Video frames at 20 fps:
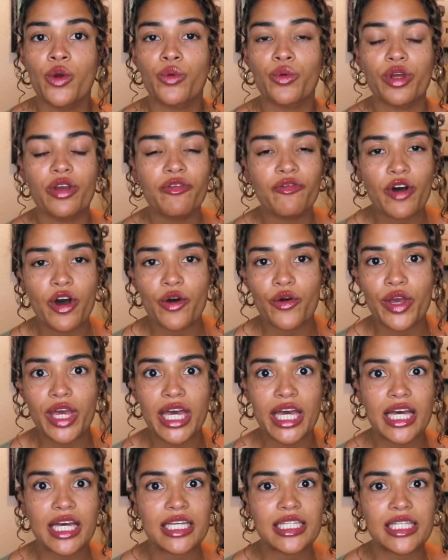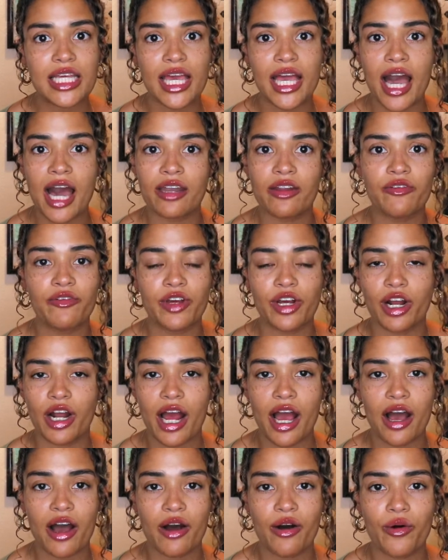refocus and kind of figure
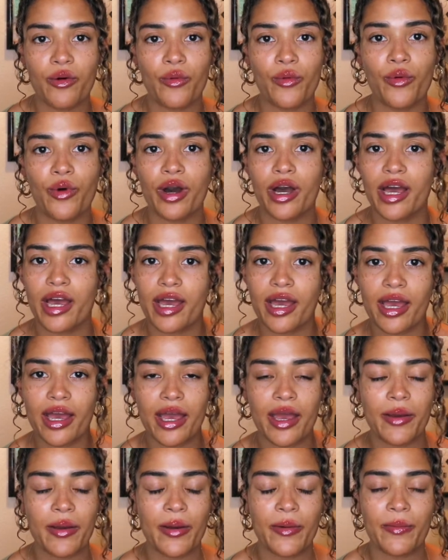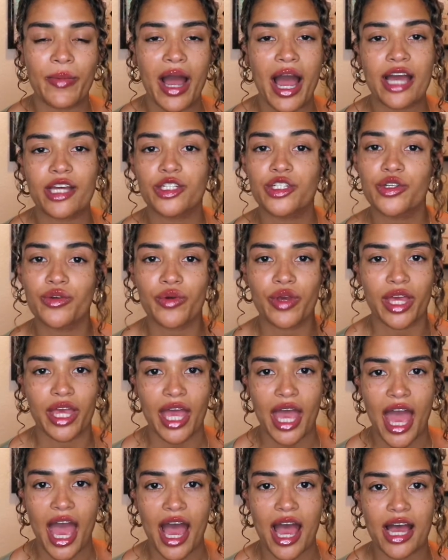out what am I
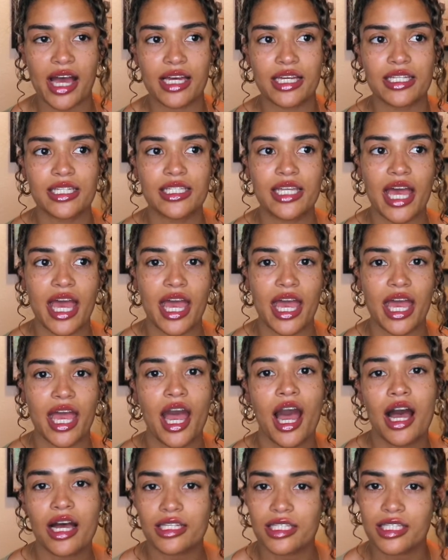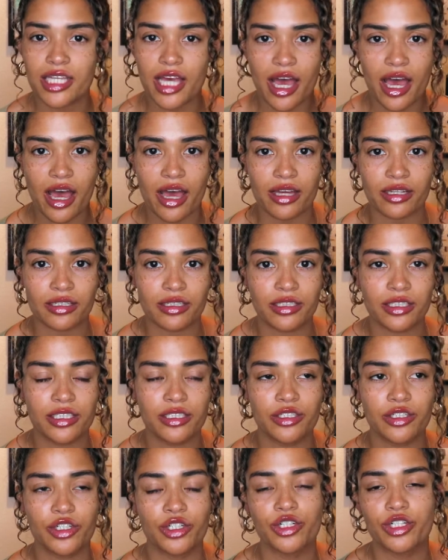doing as a content
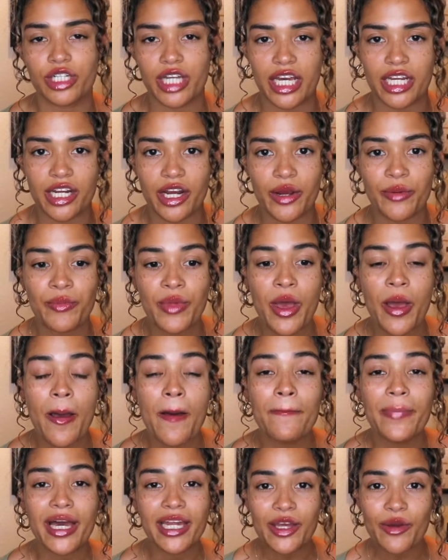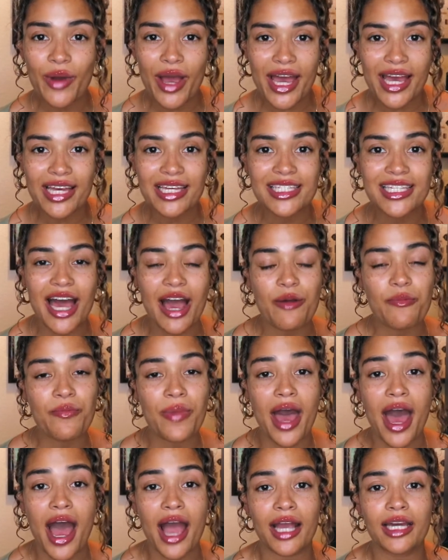creator. But anyways, I'm
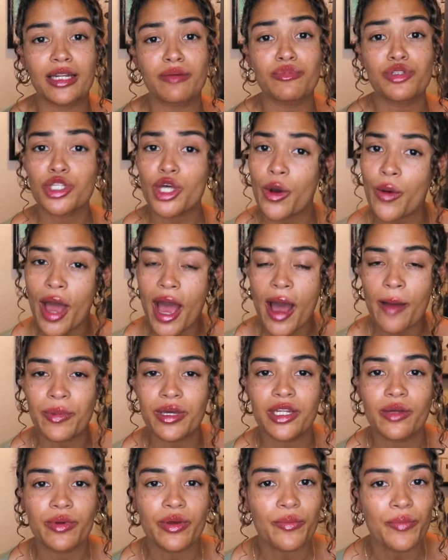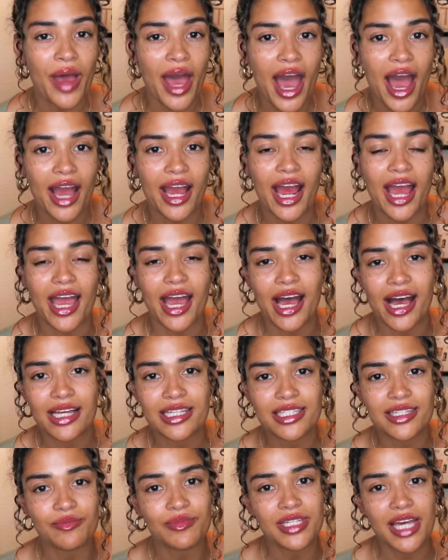back and I'm so happy to be back. I had
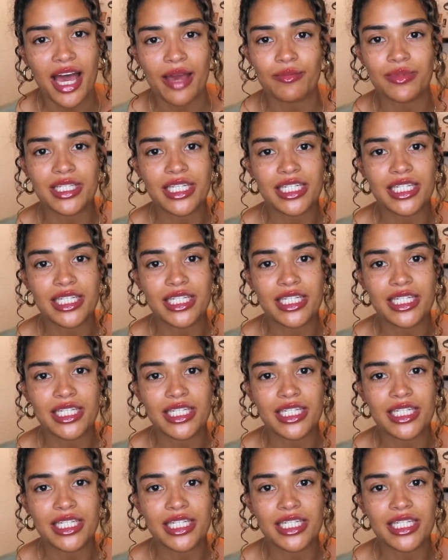some time